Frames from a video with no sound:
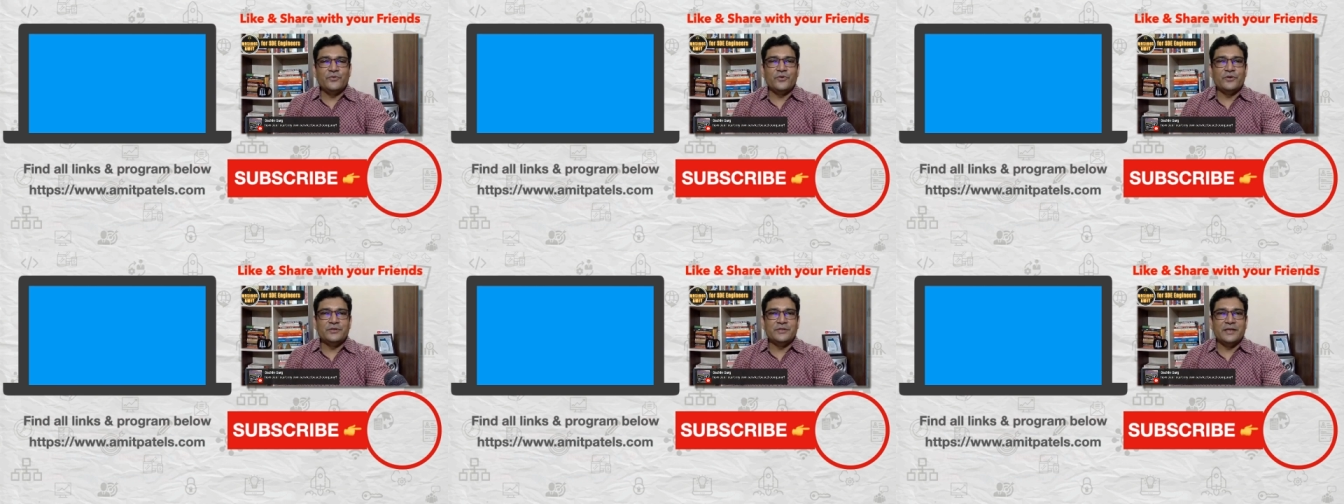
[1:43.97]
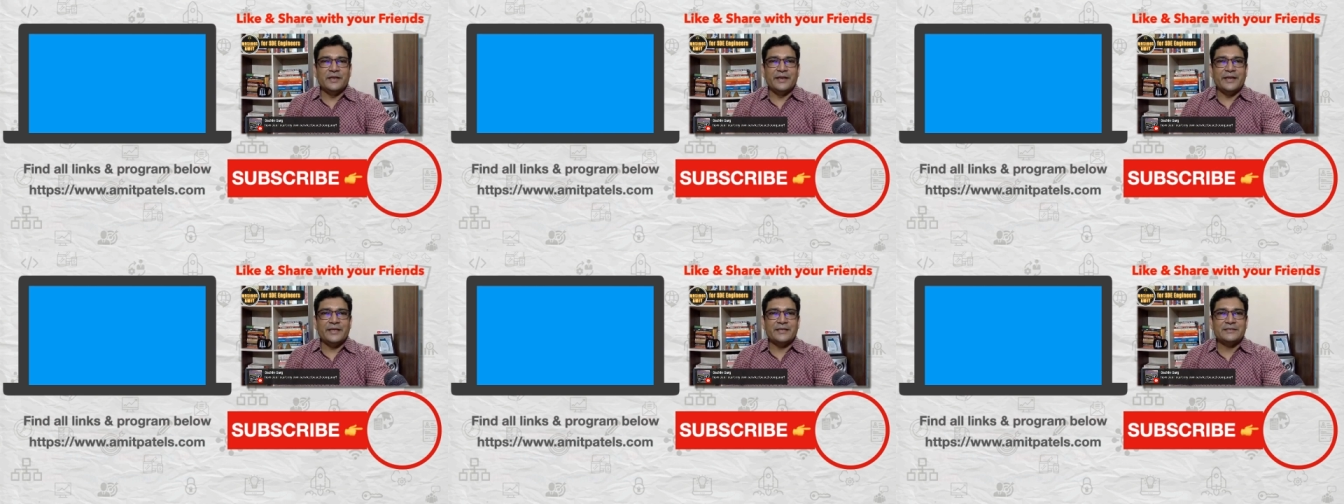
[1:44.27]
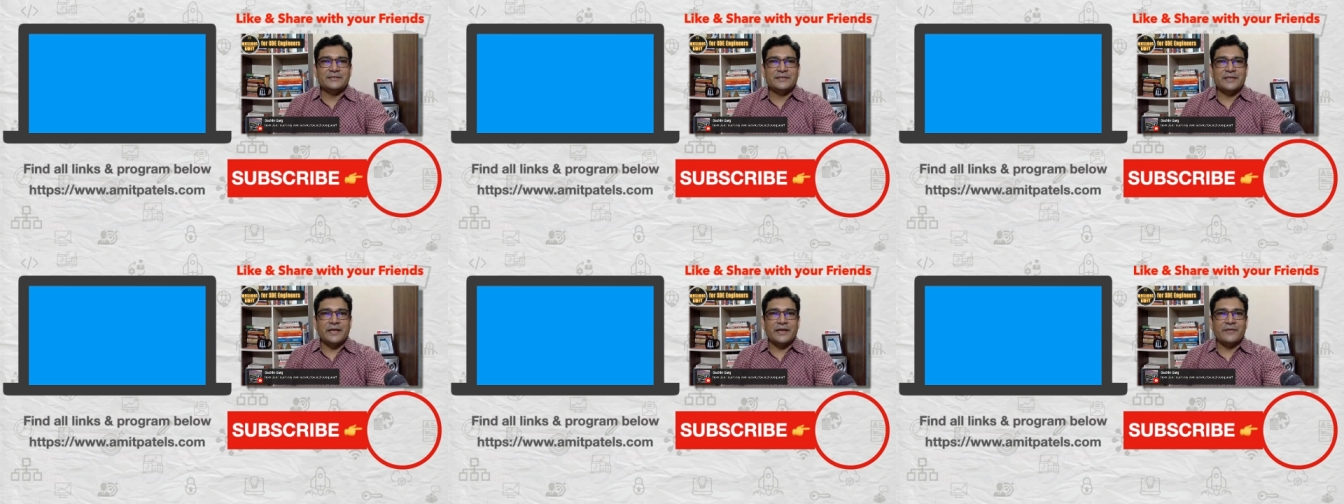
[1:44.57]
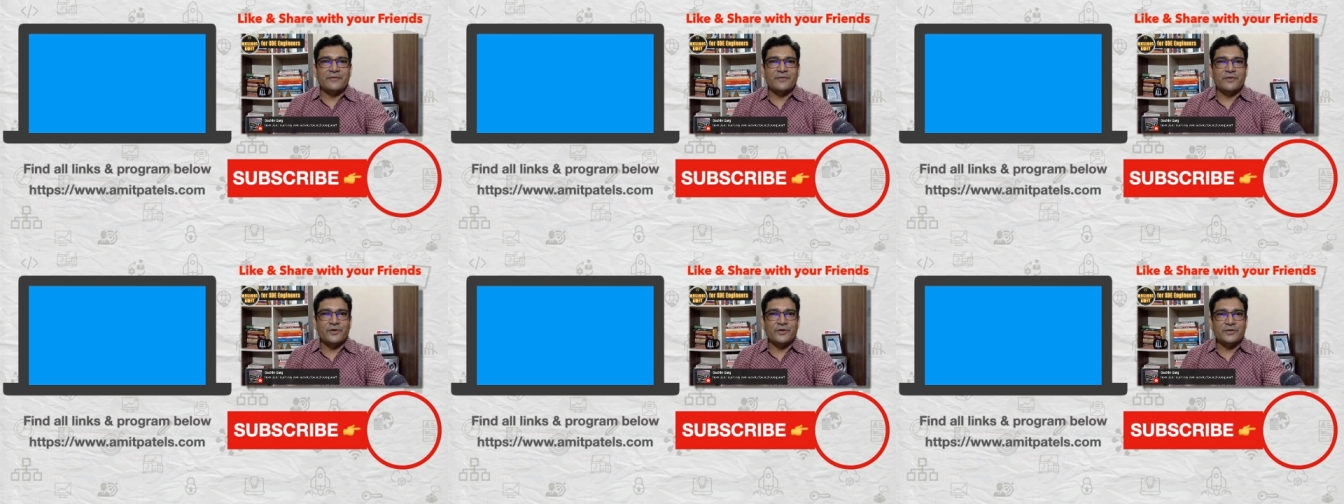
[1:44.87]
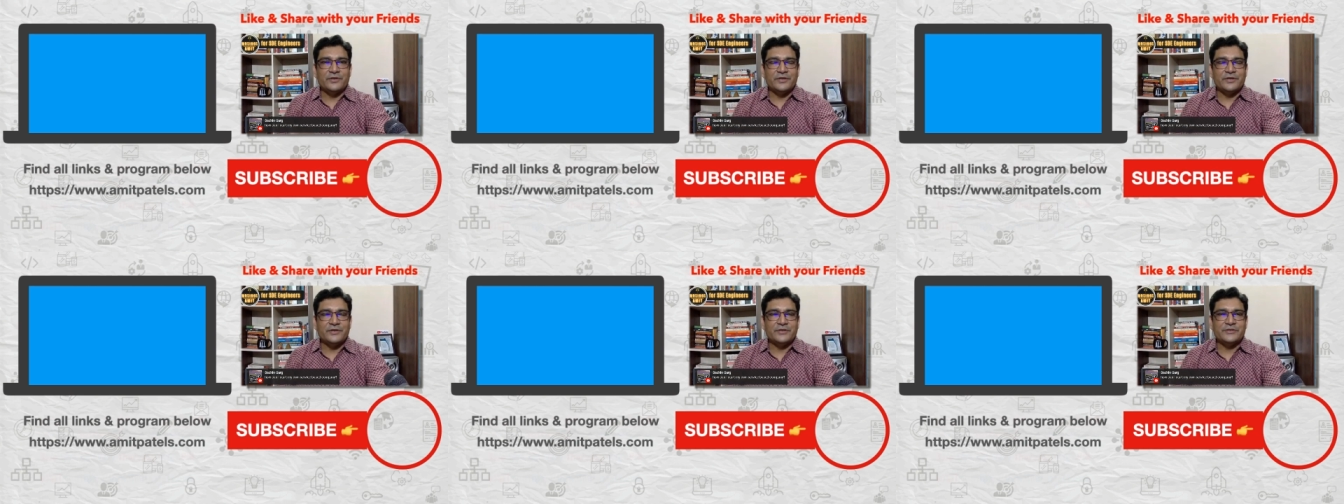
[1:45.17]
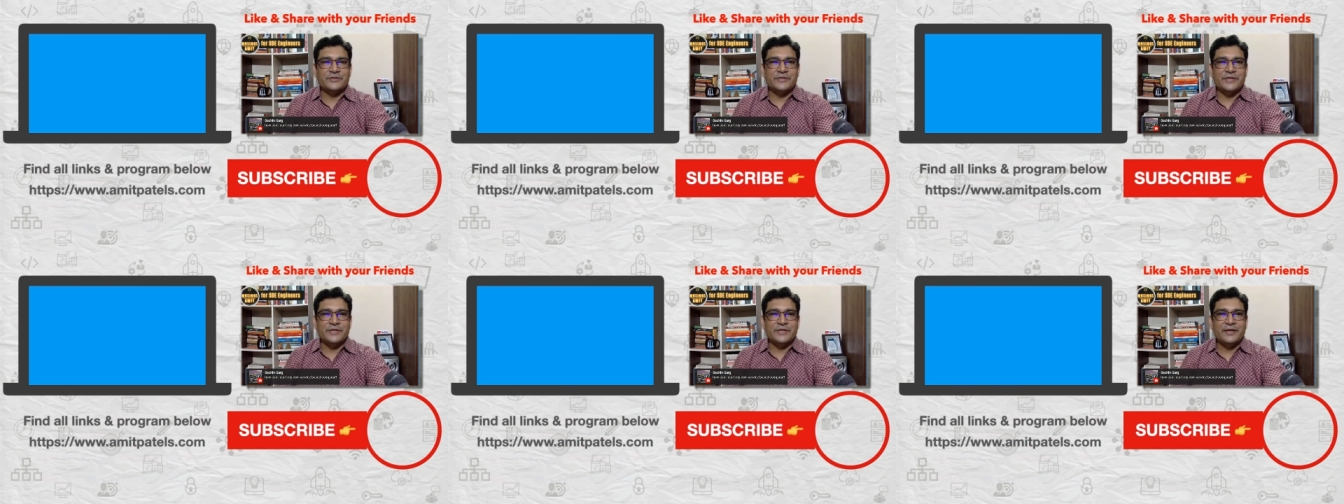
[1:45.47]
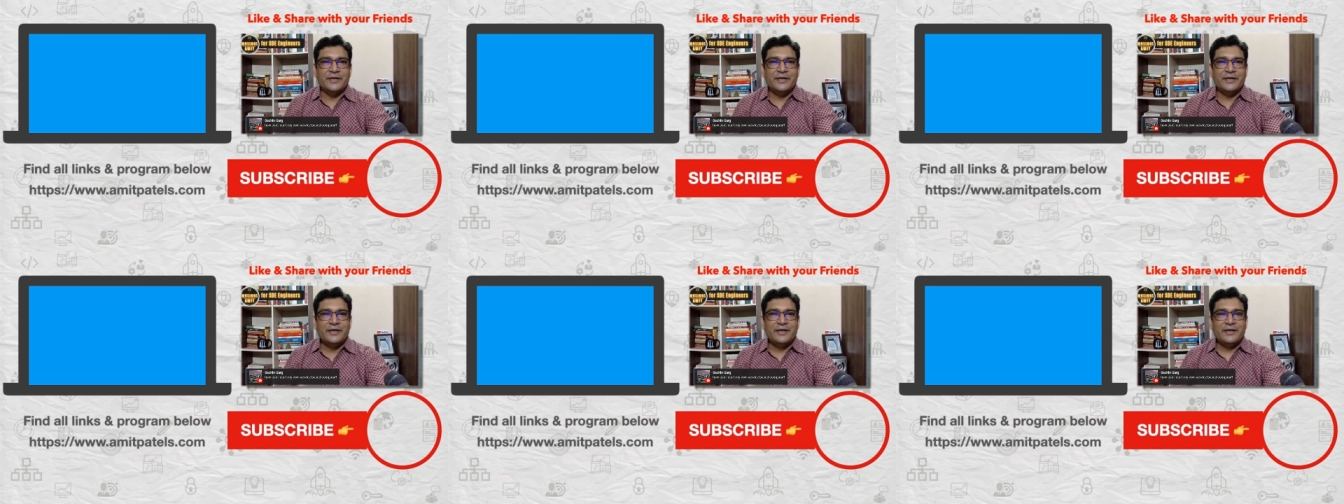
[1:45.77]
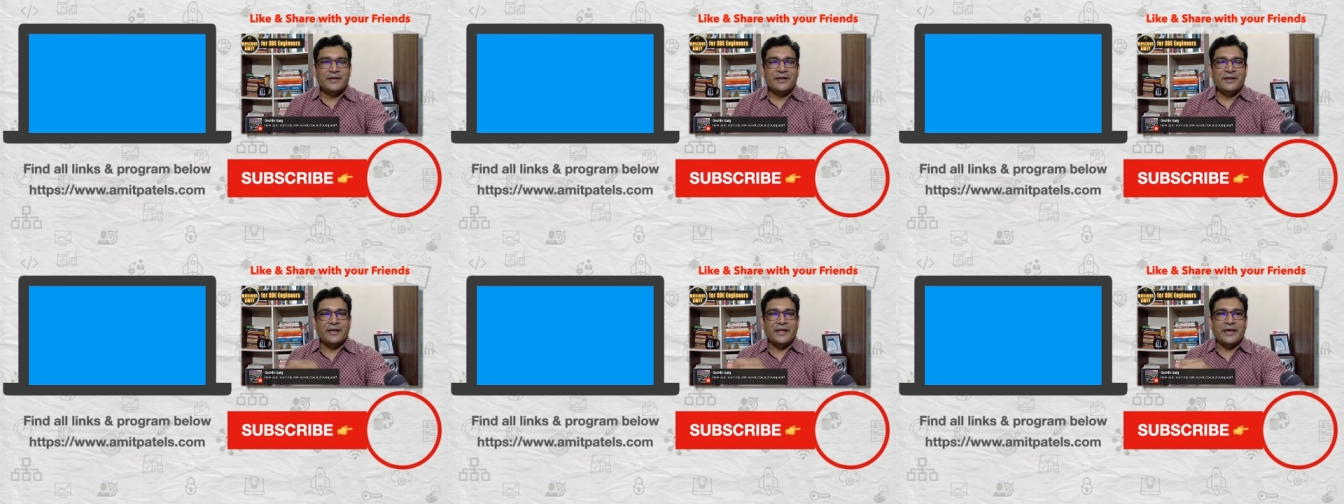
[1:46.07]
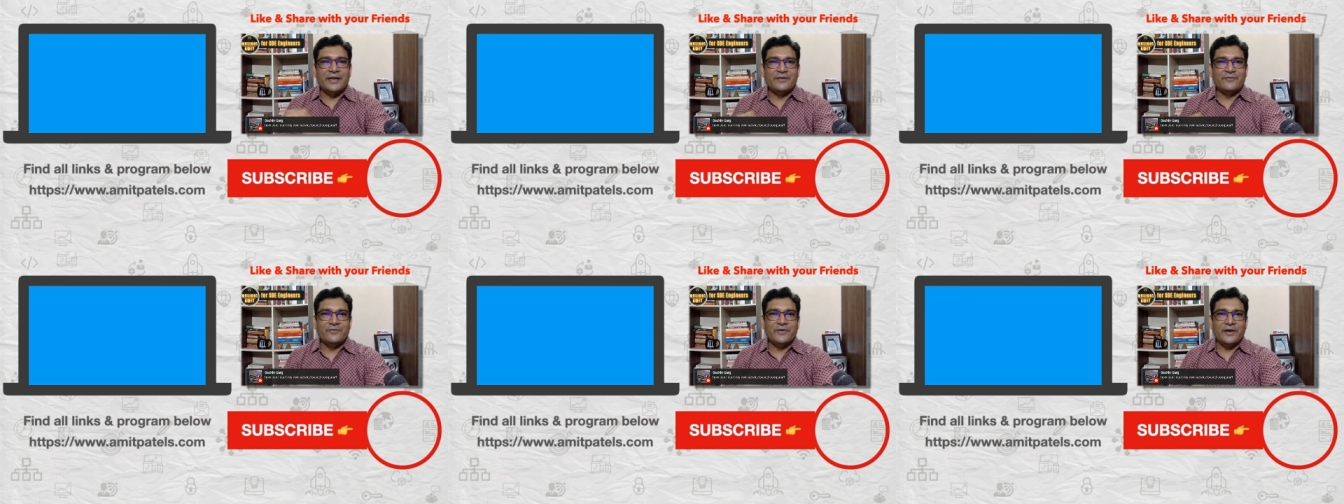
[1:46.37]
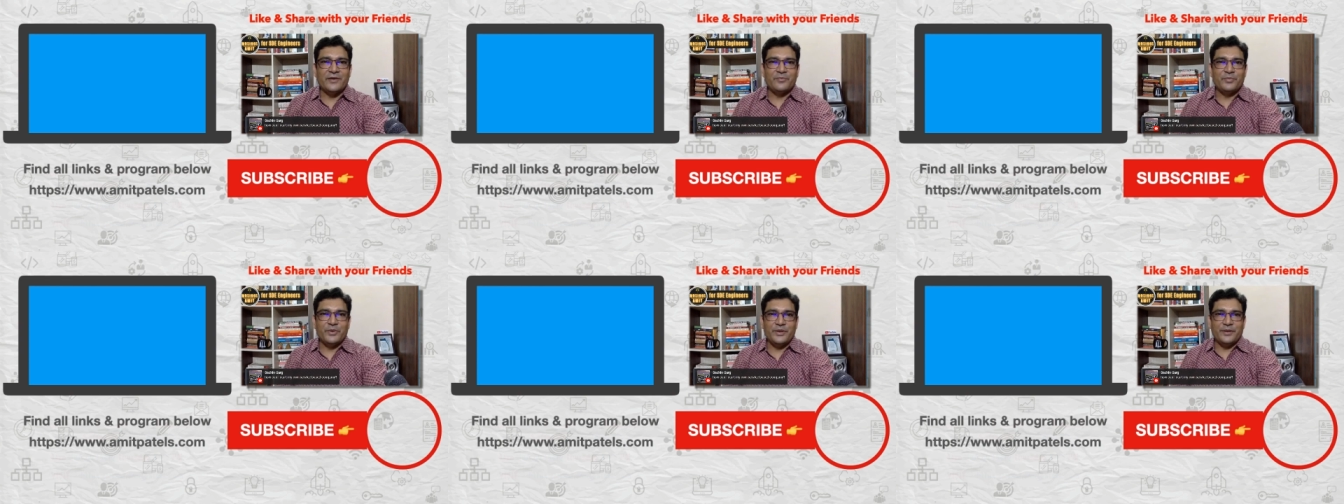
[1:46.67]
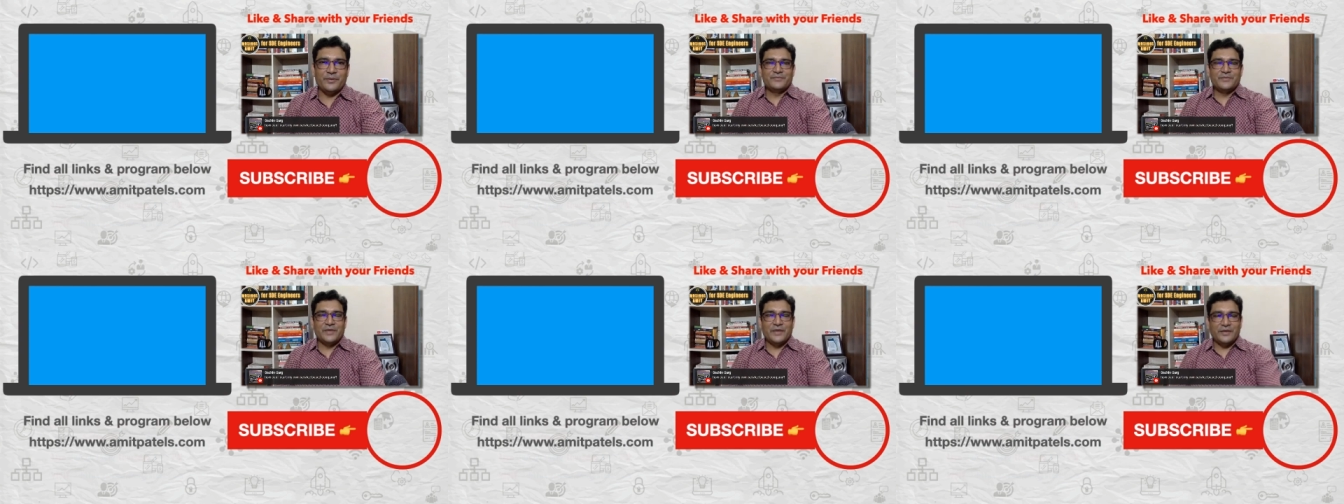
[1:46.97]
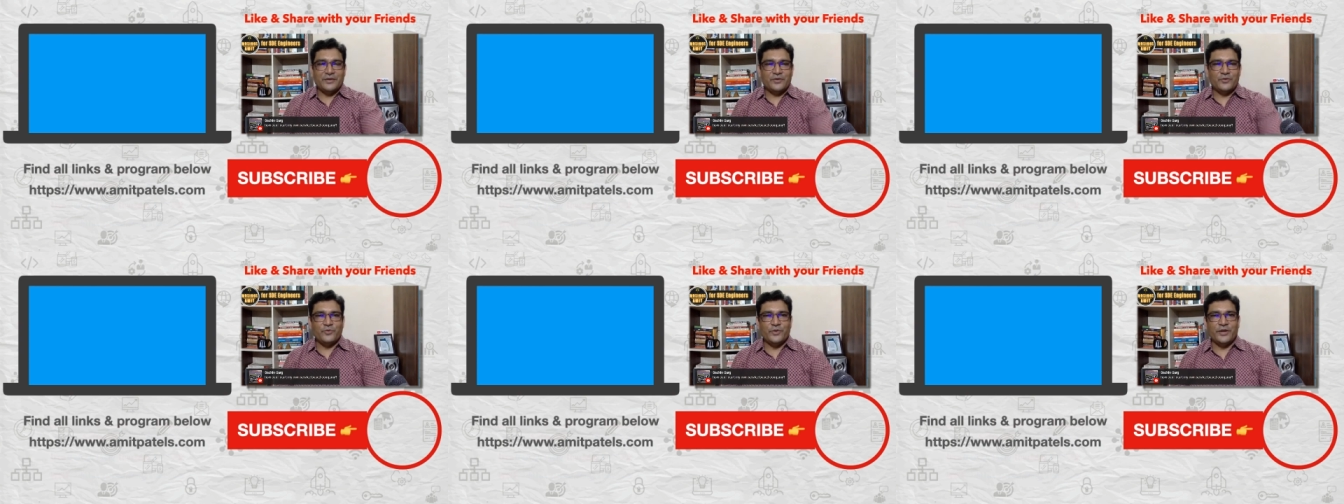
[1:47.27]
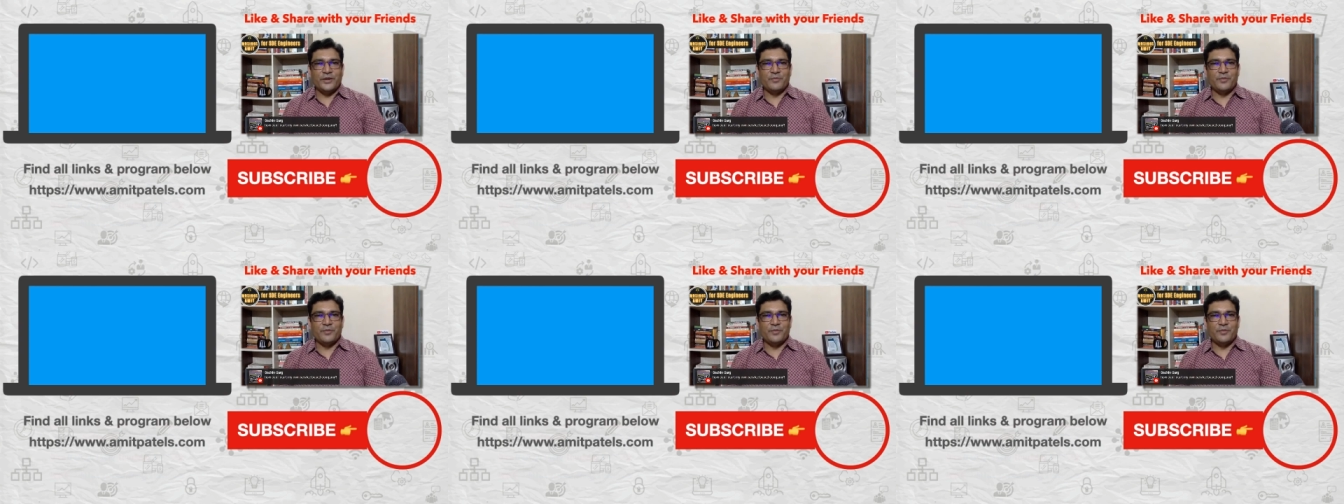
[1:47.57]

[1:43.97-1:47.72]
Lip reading: on the next live on Thursday, 9:05 p.m. Thank you very